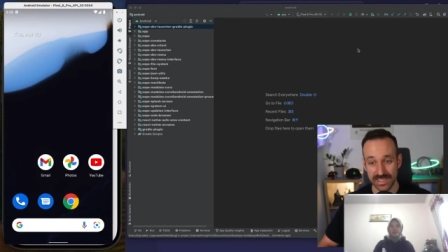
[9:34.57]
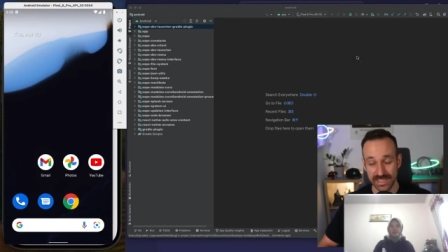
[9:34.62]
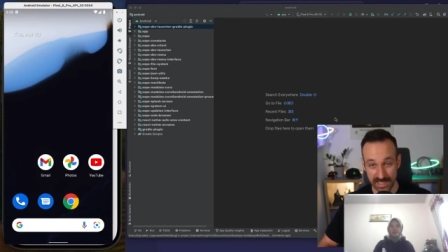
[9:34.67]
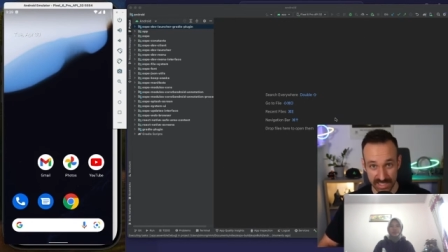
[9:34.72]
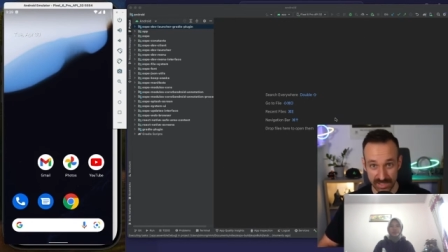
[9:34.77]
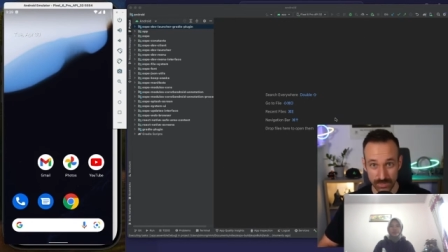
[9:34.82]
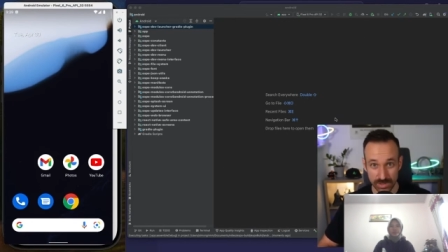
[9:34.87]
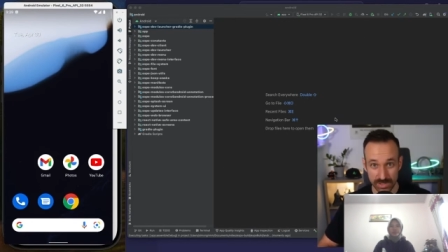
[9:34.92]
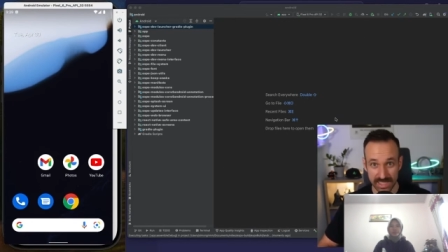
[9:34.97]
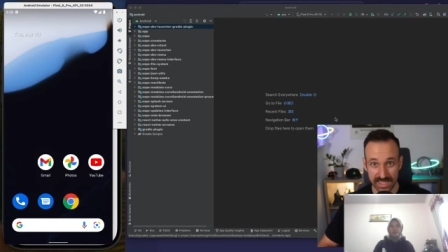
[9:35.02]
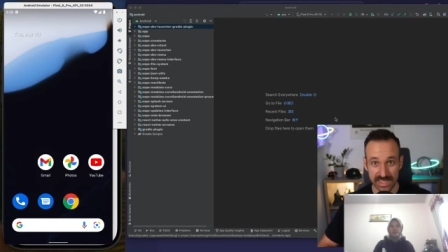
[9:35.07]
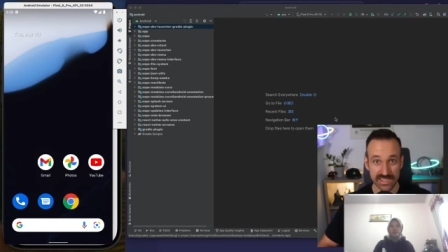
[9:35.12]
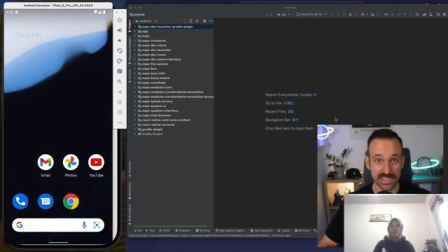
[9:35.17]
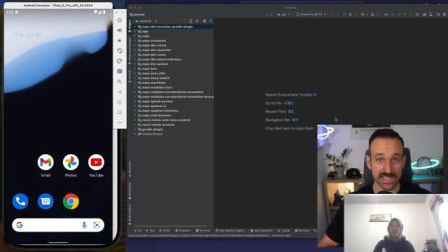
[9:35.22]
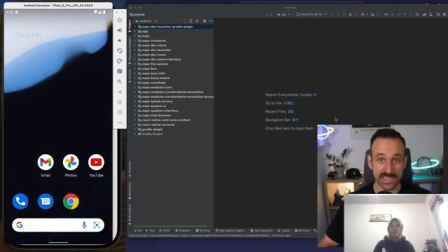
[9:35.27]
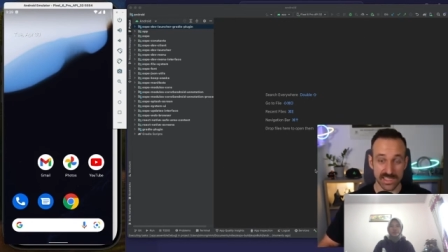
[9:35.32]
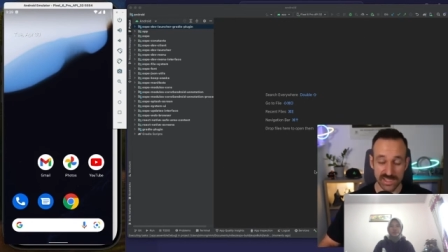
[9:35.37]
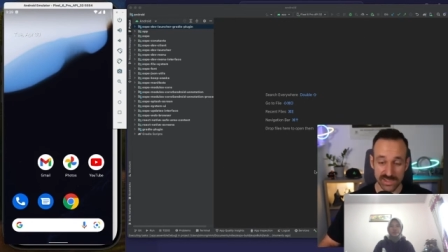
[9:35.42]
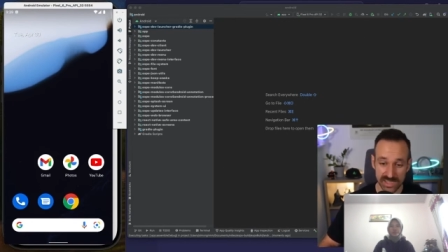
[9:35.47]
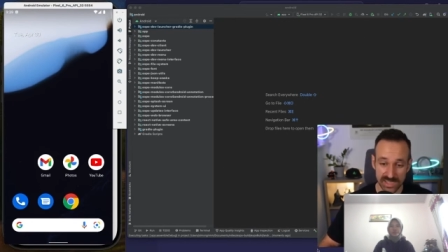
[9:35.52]
in the default case,
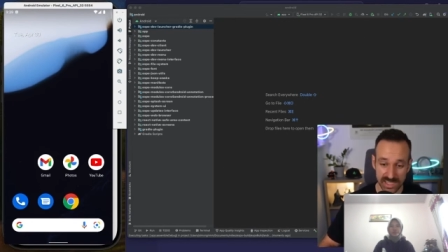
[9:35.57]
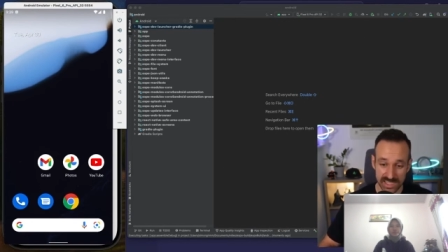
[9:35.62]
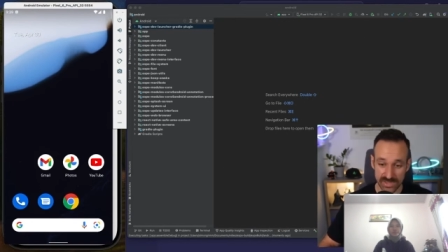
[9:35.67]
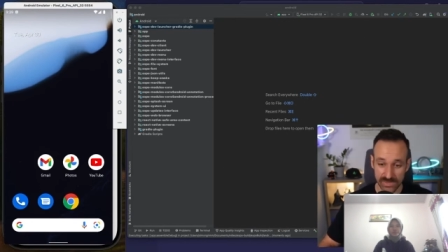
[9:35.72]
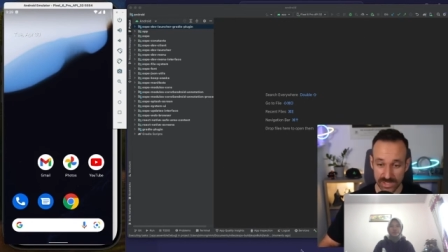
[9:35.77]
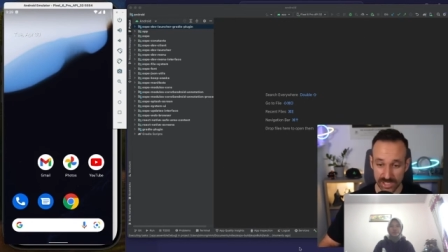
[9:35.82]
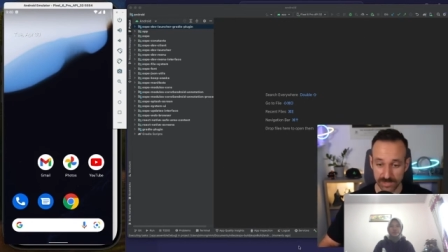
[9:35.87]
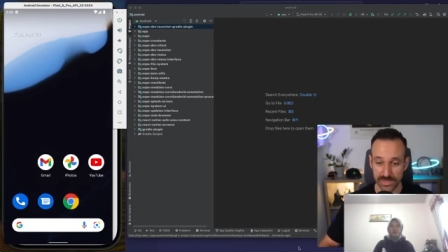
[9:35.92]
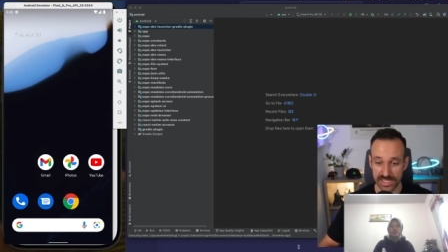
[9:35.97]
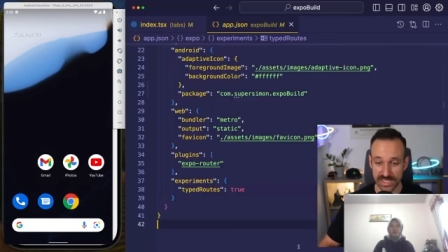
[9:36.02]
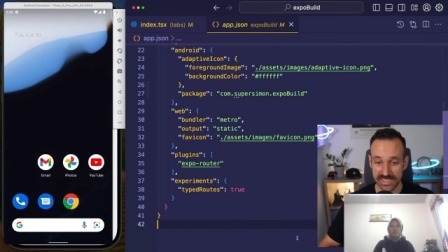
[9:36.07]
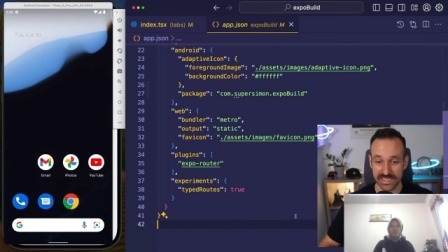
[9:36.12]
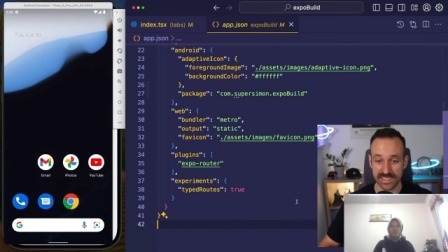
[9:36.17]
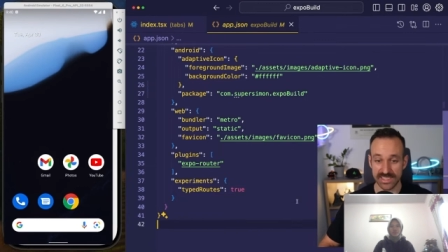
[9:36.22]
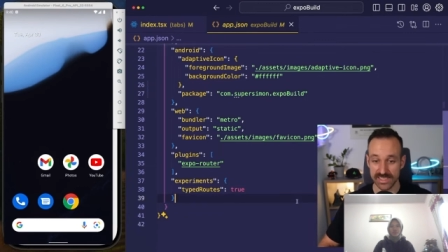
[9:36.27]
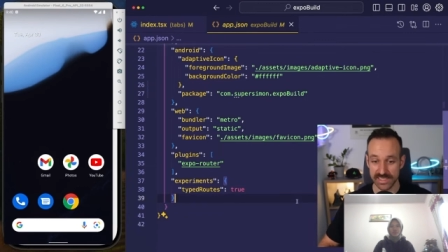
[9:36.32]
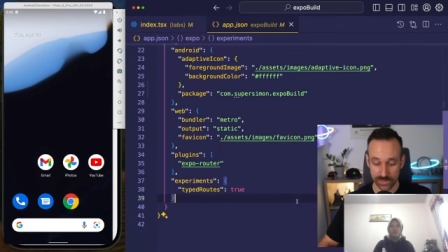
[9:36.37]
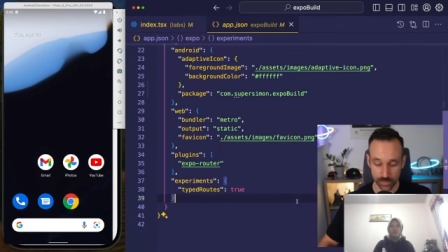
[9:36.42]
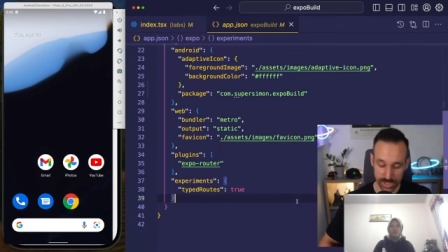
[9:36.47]
is using a development instance,